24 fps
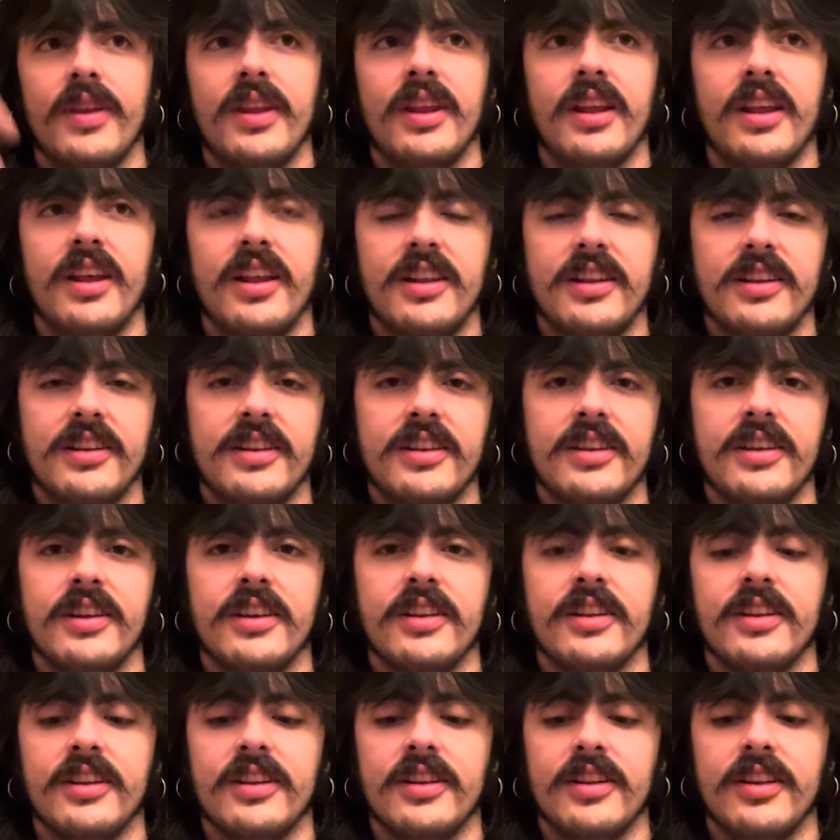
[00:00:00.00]

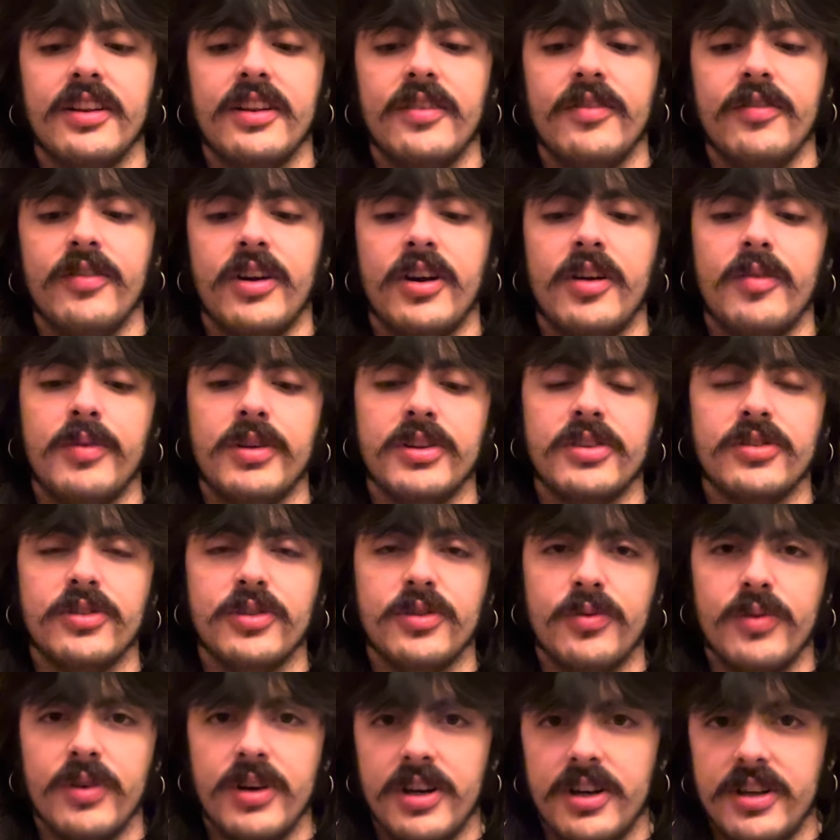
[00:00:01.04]
anything environmental
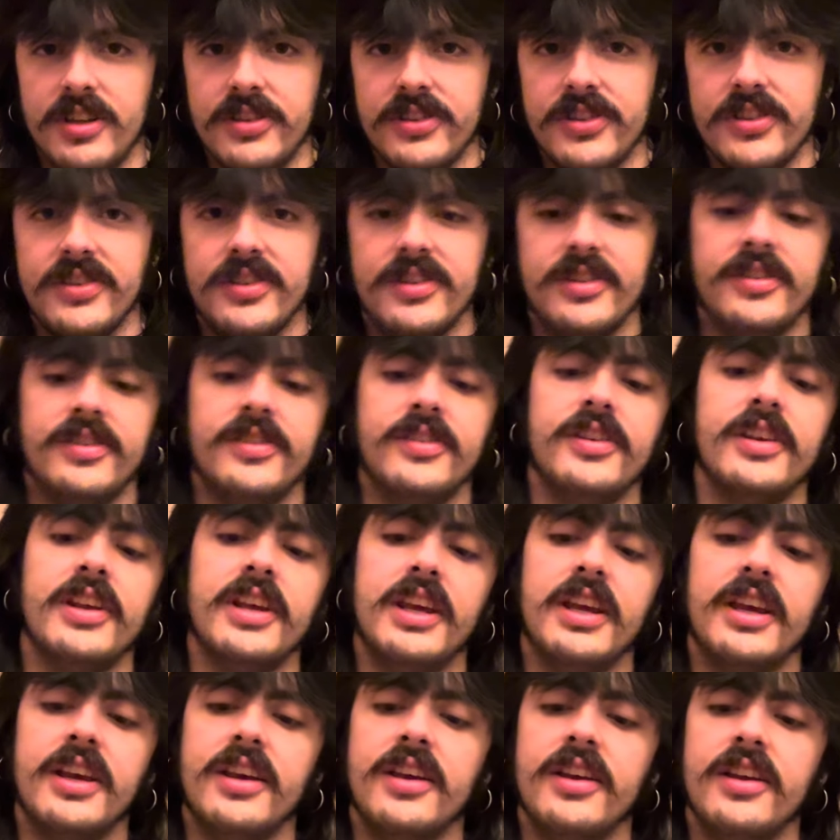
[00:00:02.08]
awareness.
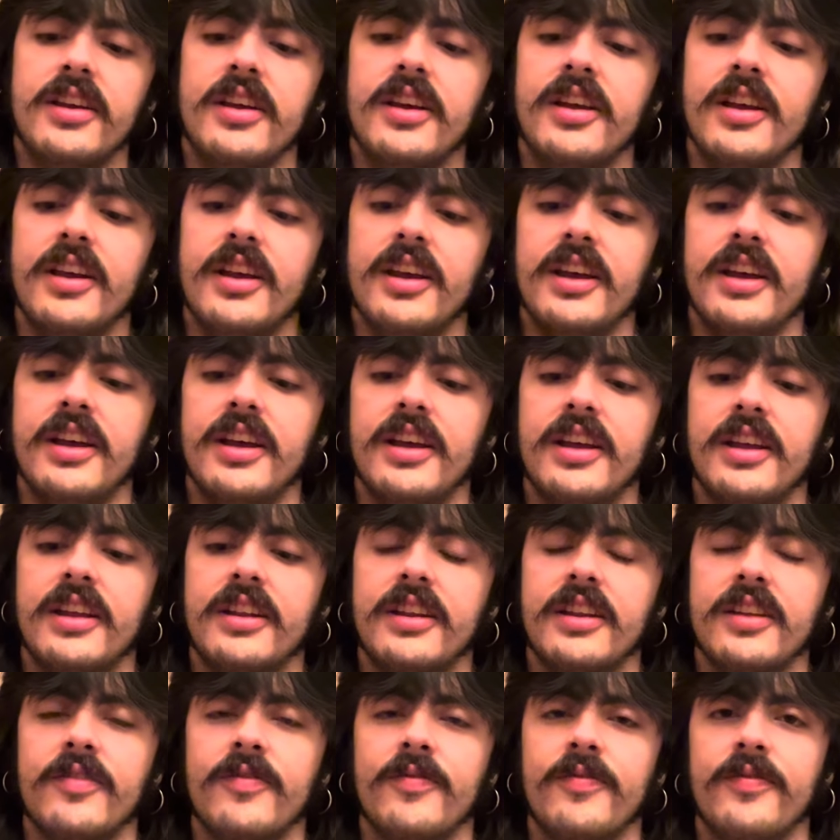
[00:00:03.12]

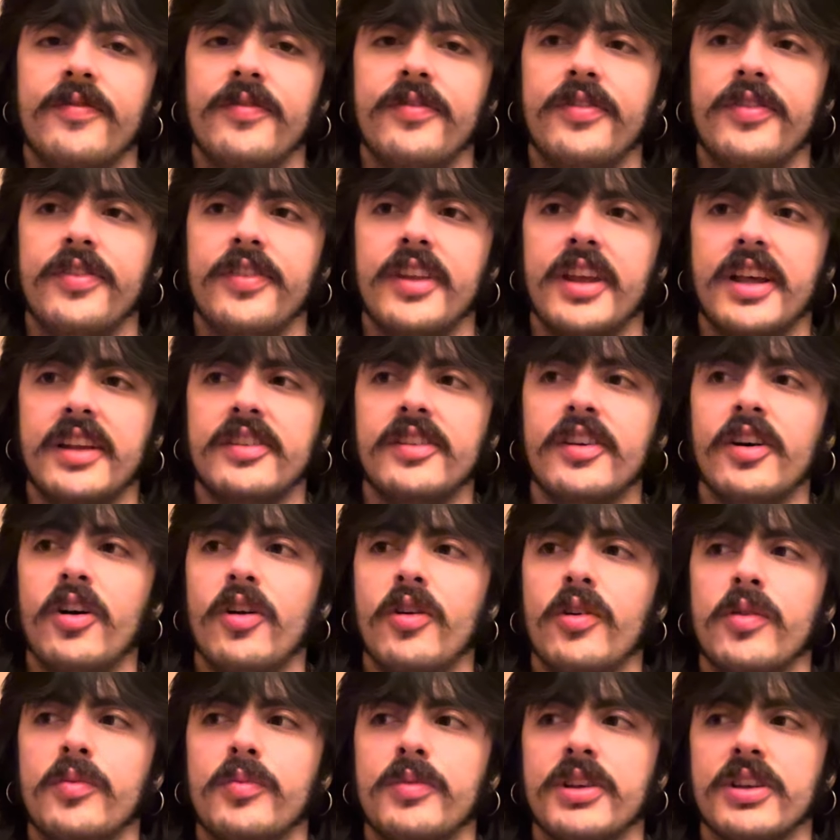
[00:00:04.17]
And that's how I
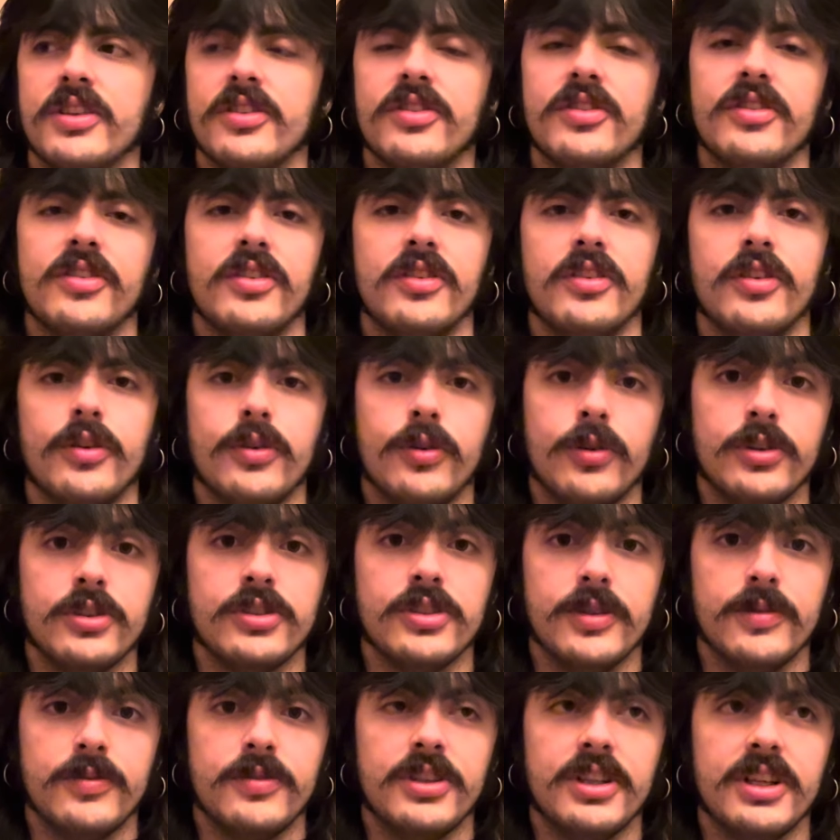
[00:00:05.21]
would mix the core
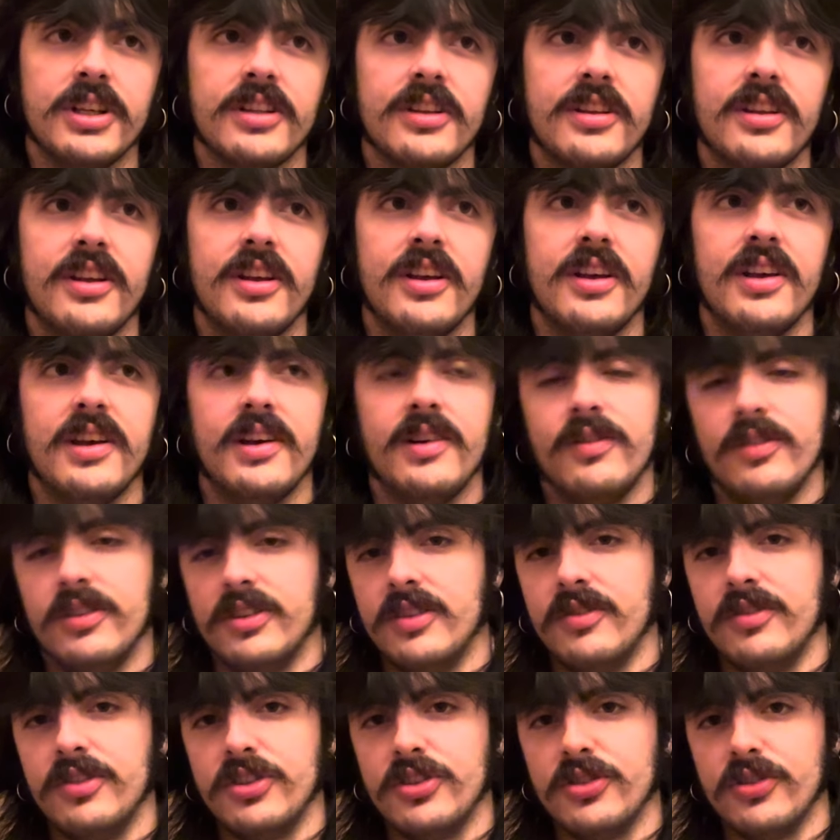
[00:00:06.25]
subject with the
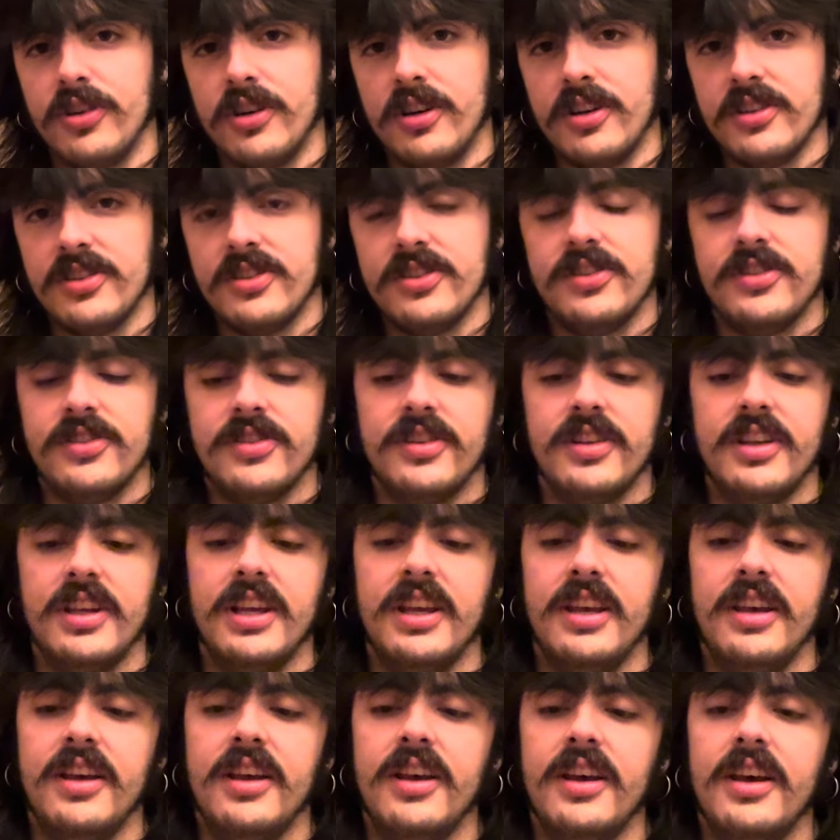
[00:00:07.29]
visual arts.
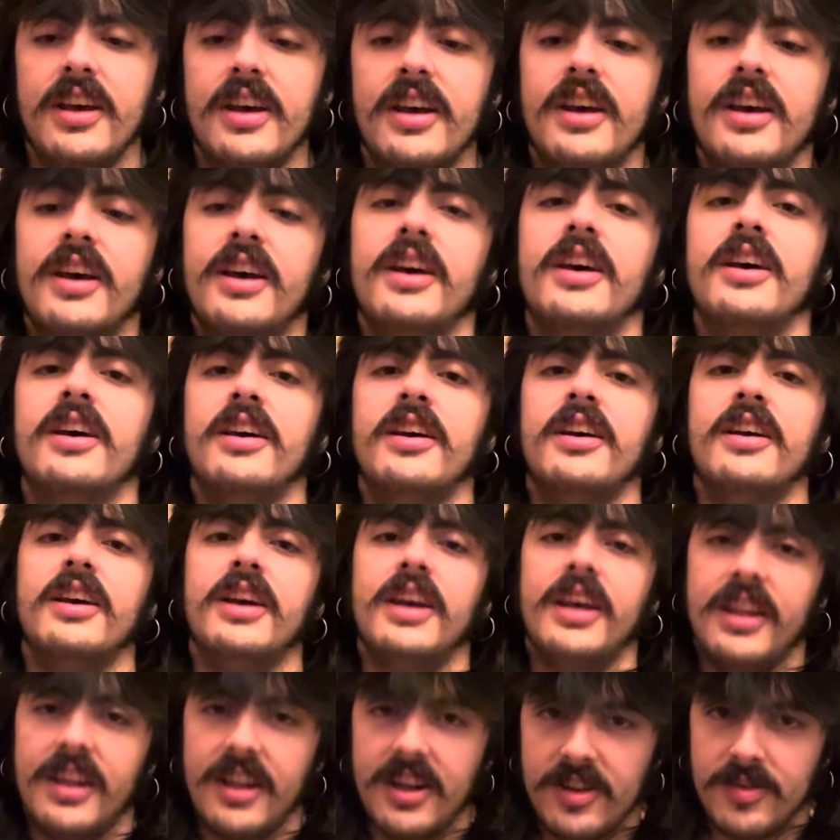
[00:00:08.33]

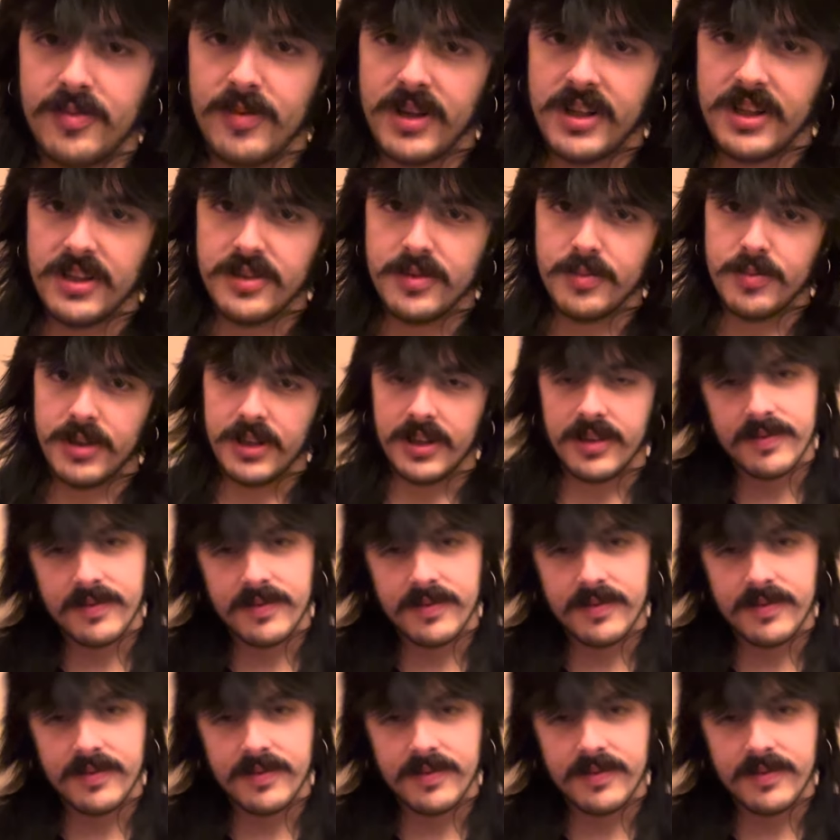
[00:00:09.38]
And that was my lesson plan.